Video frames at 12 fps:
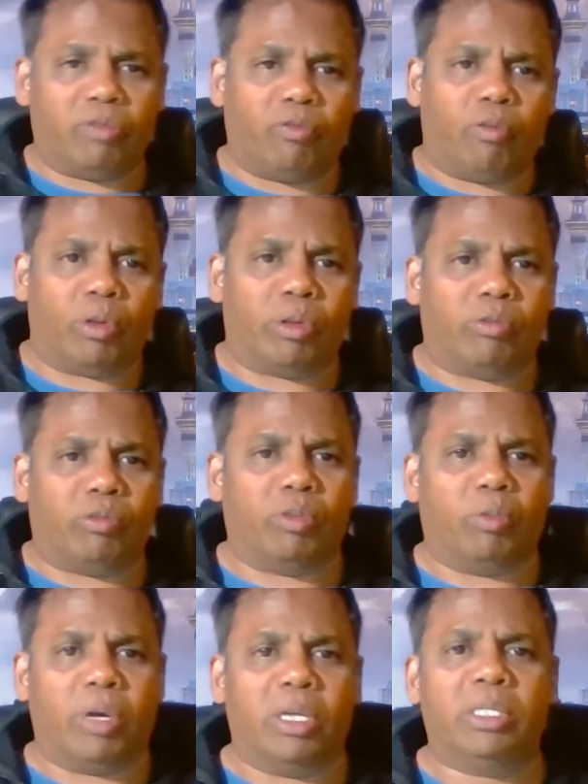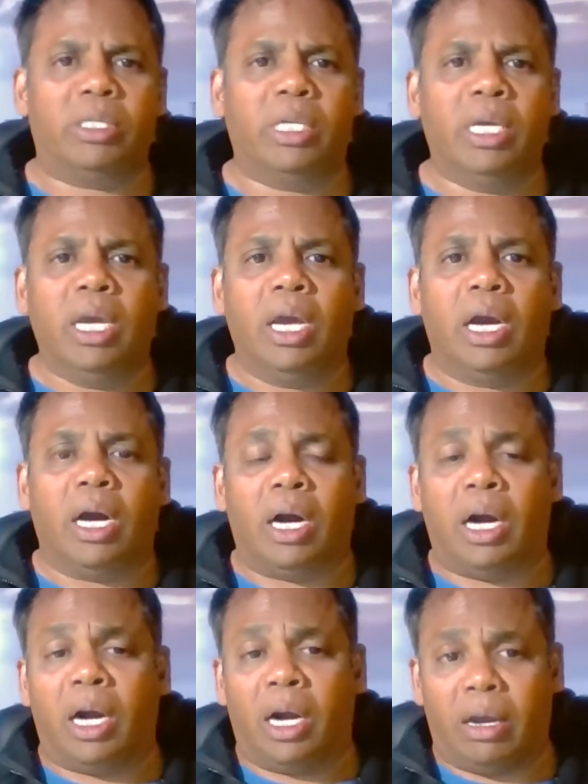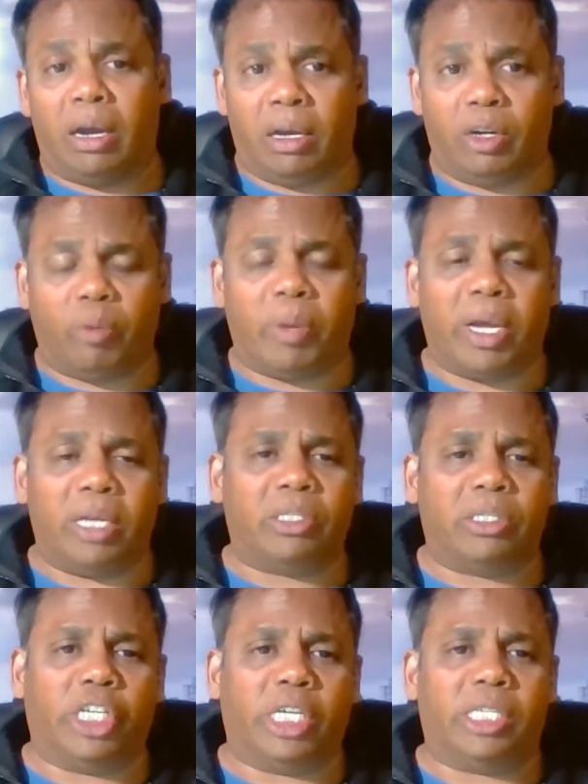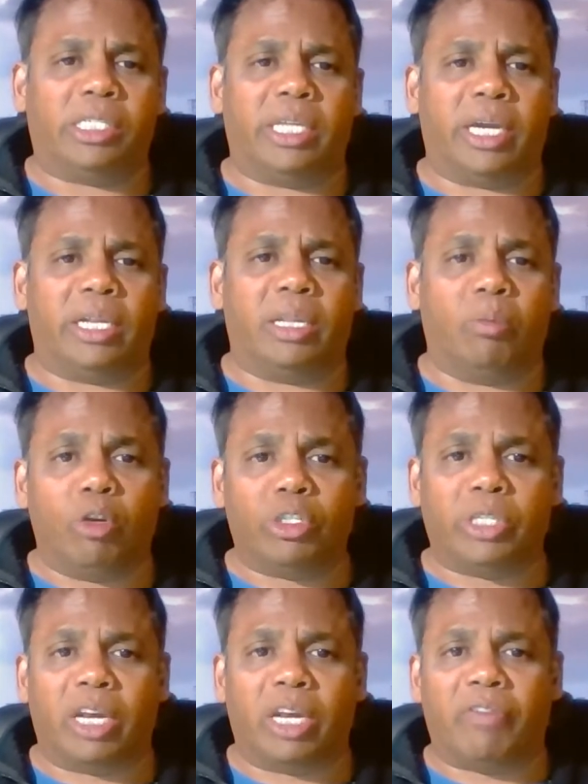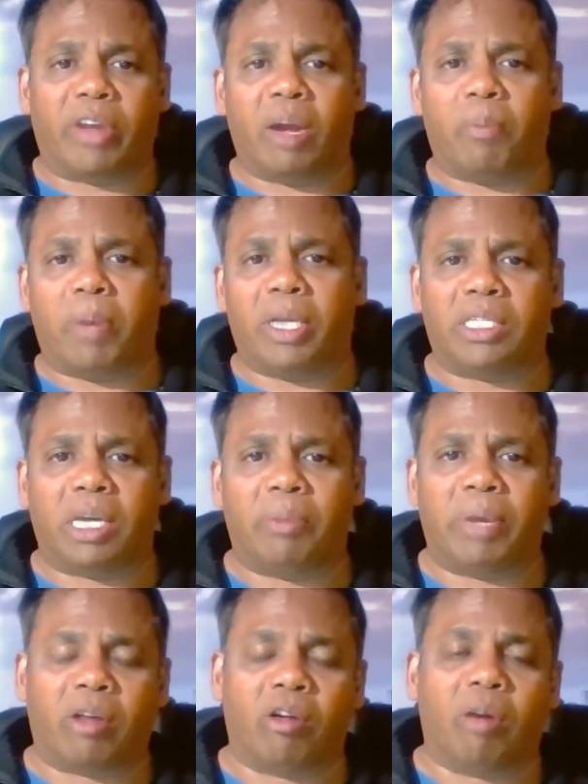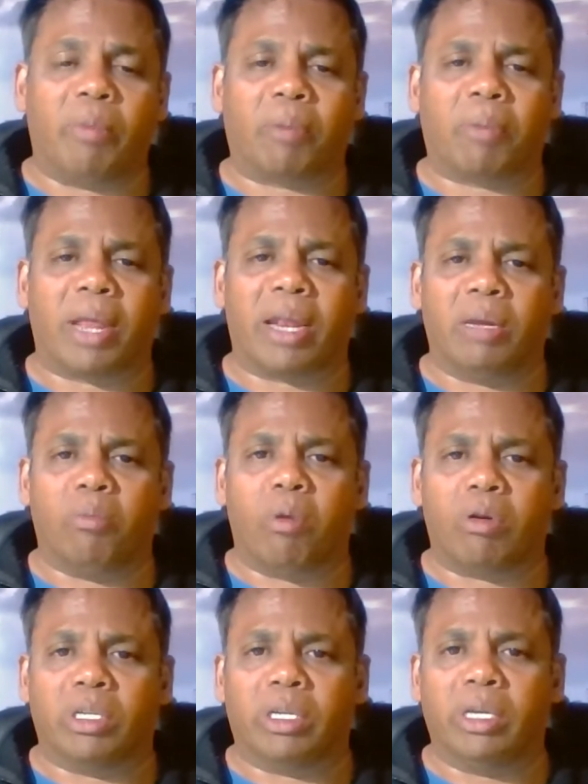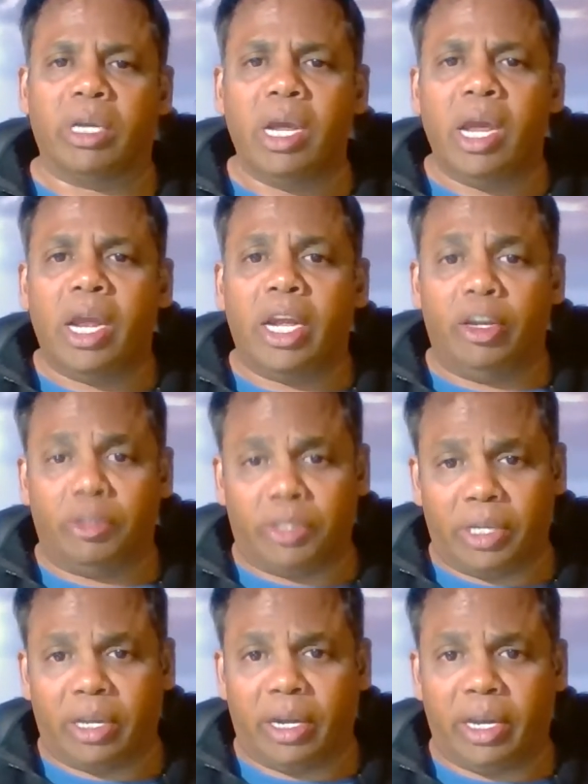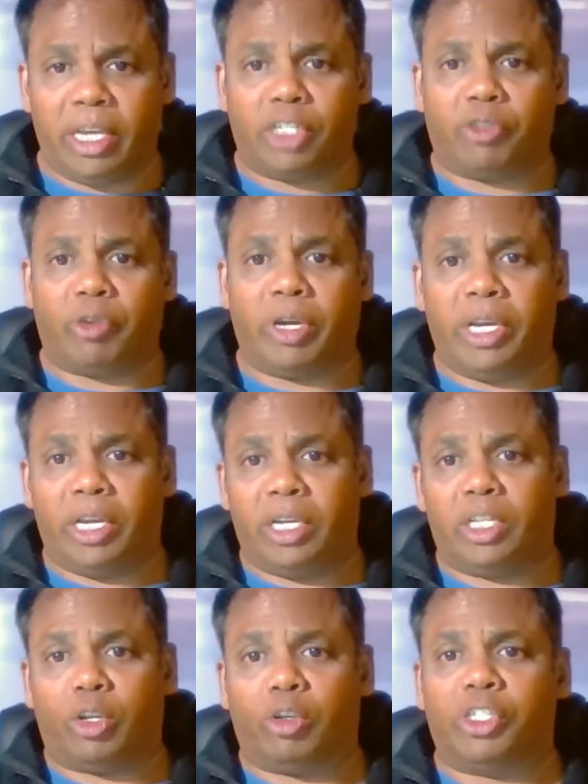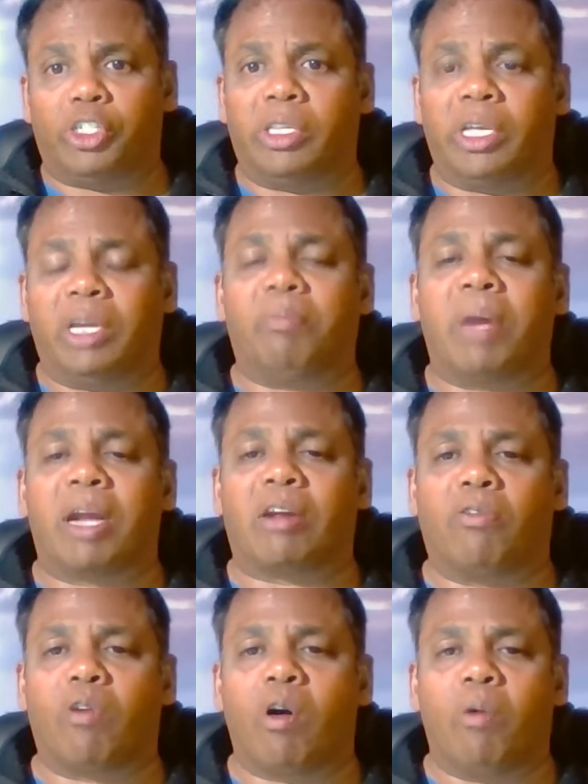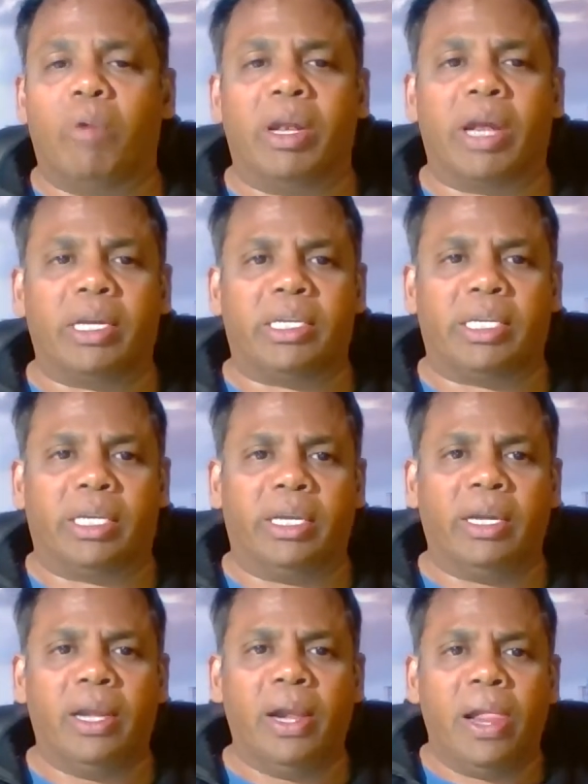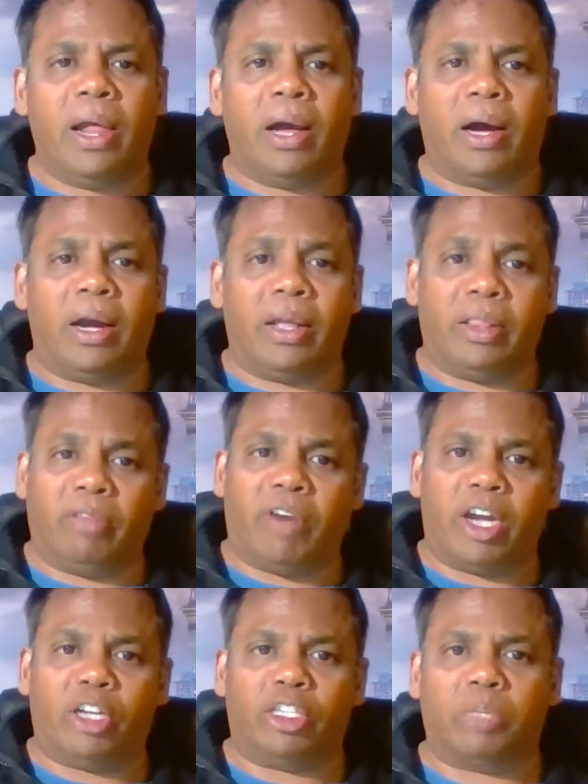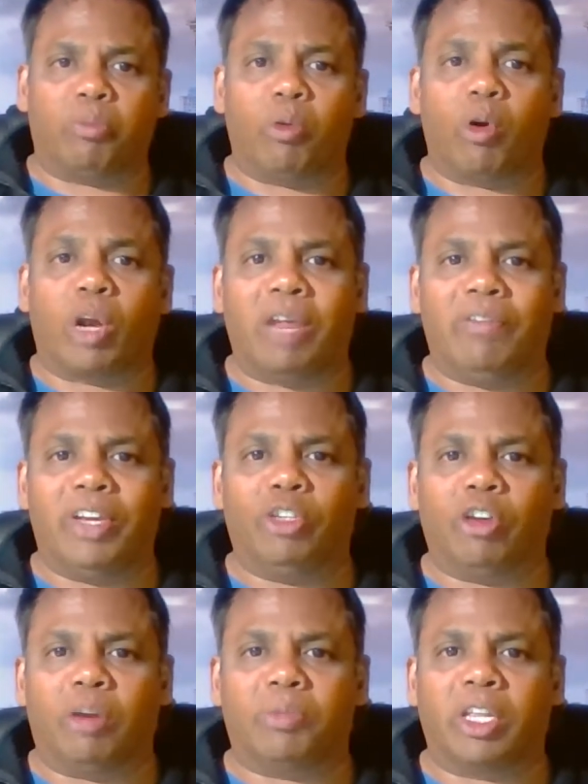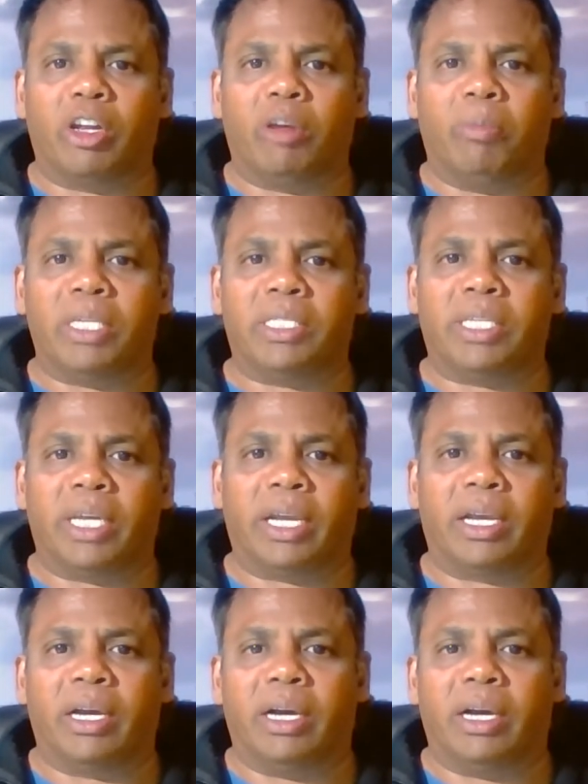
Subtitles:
for towards. Ruben suggests that the most significant peacetime economic plan in modern New Zealand history to cushion the impact of COVID-19 in the fight to support Kiwi jobs in the domestic